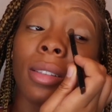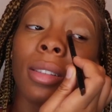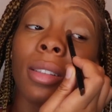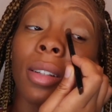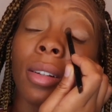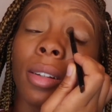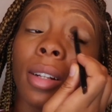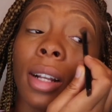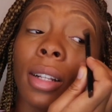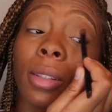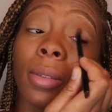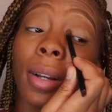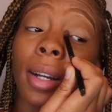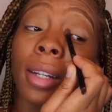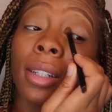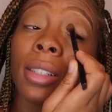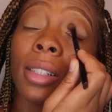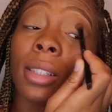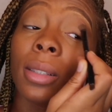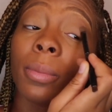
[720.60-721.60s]
So that's why
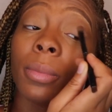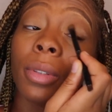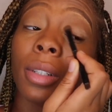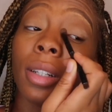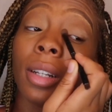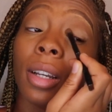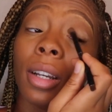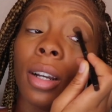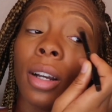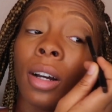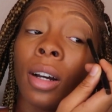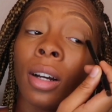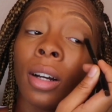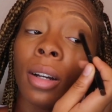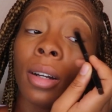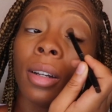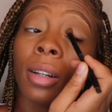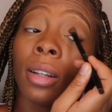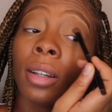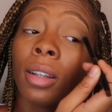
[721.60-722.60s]
I just put
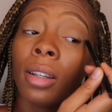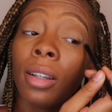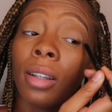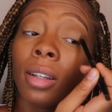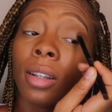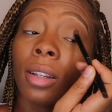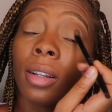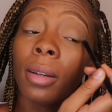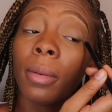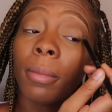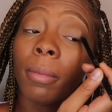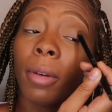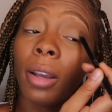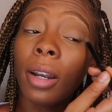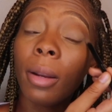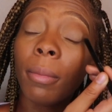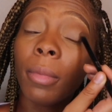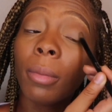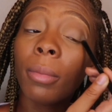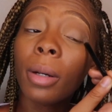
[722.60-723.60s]
a
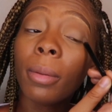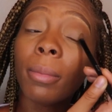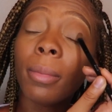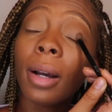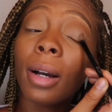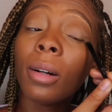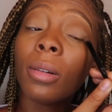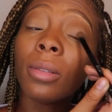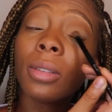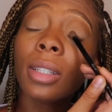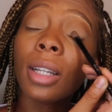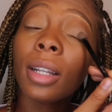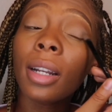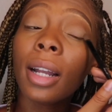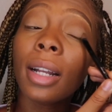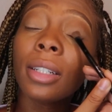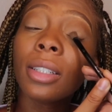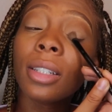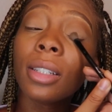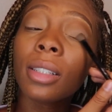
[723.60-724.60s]
minimum amount and
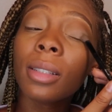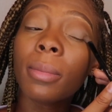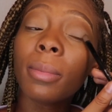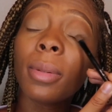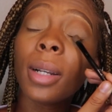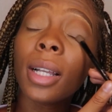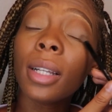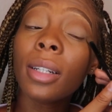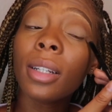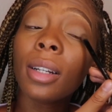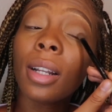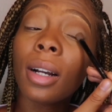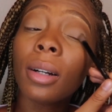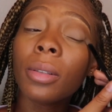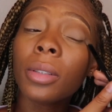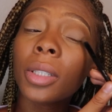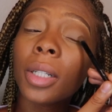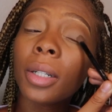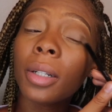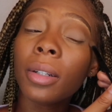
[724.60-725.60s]
I just blend it
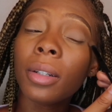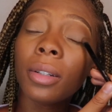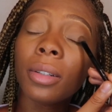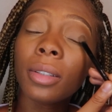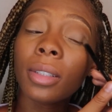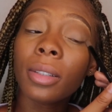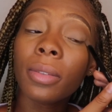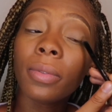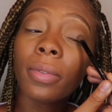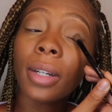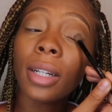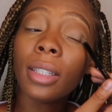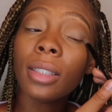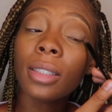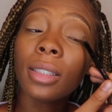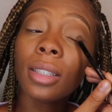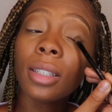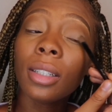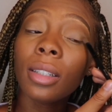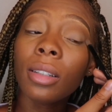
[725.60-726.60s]
out till it looks
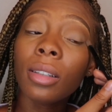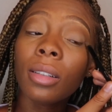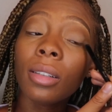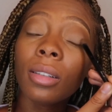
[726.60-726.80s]
painted.